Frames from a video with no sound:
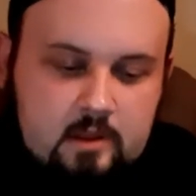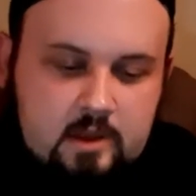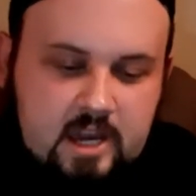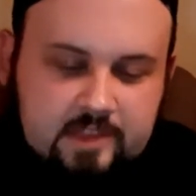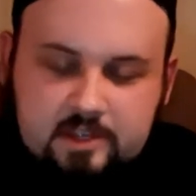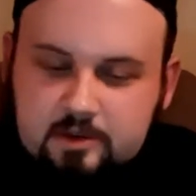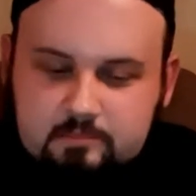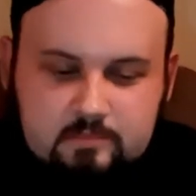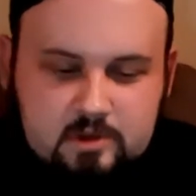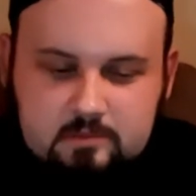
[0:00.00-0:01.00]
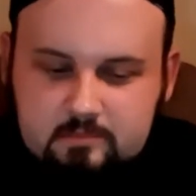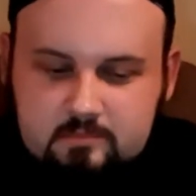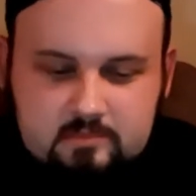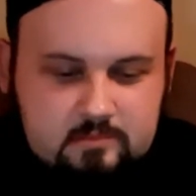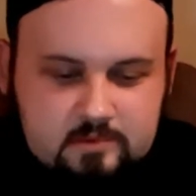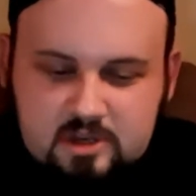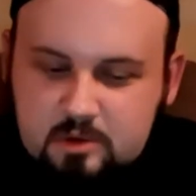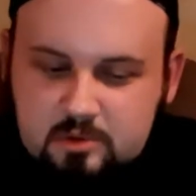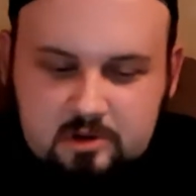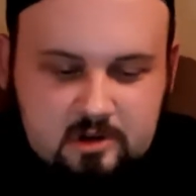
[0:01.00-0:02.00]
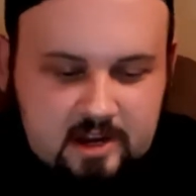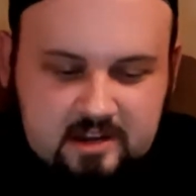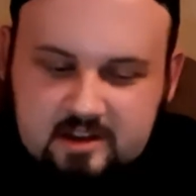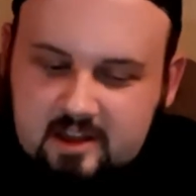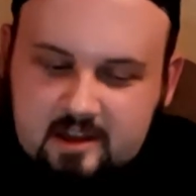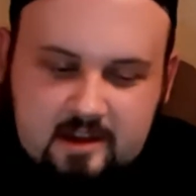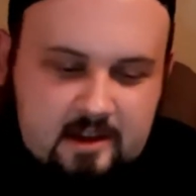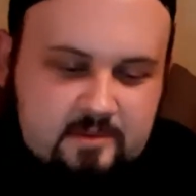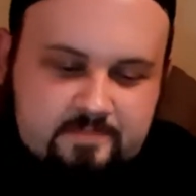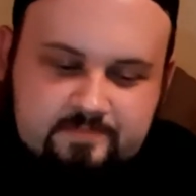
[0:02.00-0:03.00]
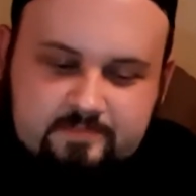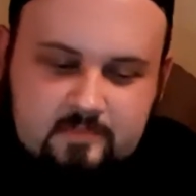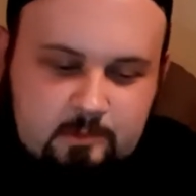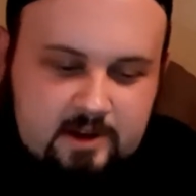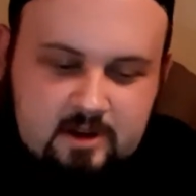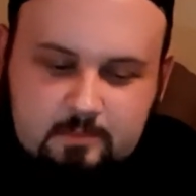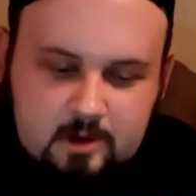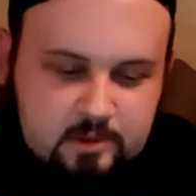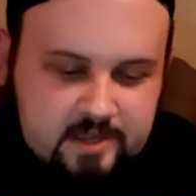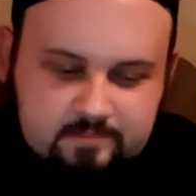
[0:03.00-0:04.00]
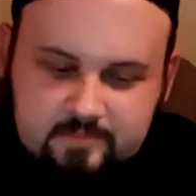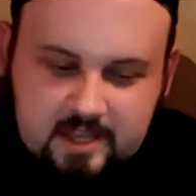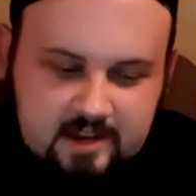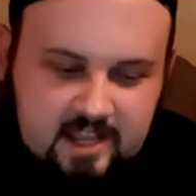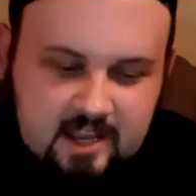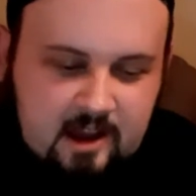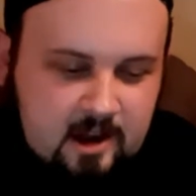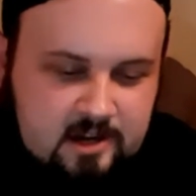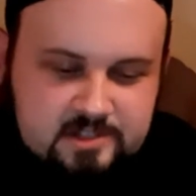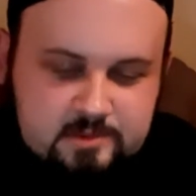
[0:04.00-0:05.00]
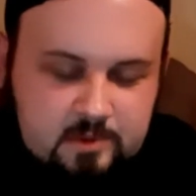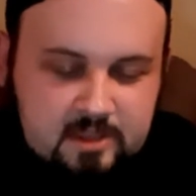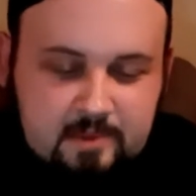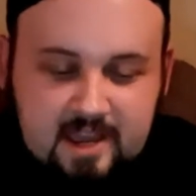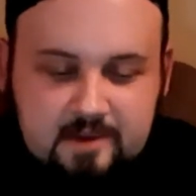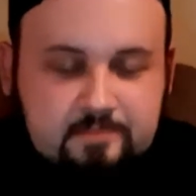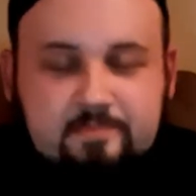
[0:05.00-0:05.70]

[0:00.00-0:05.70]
then Cooler and Red Green Broly. That negging hurts really bad.